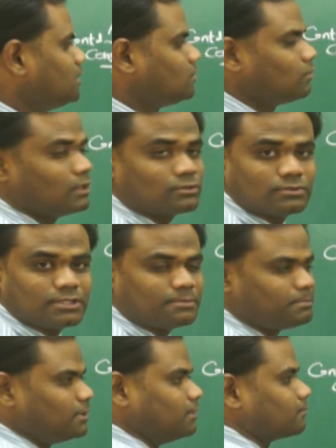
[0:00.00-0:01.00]
equal to D
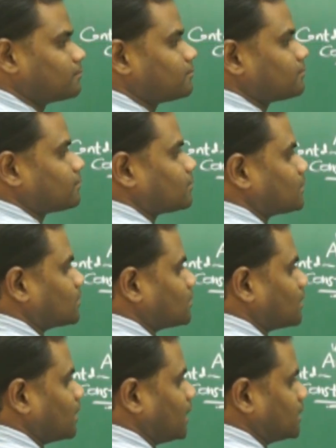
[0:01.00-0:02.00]
P
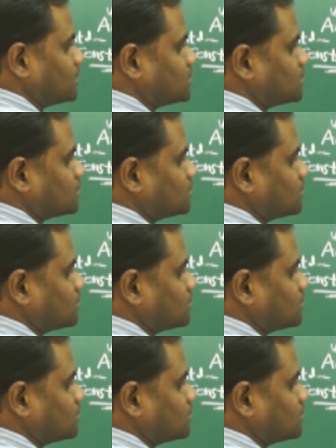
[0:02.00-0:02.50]
and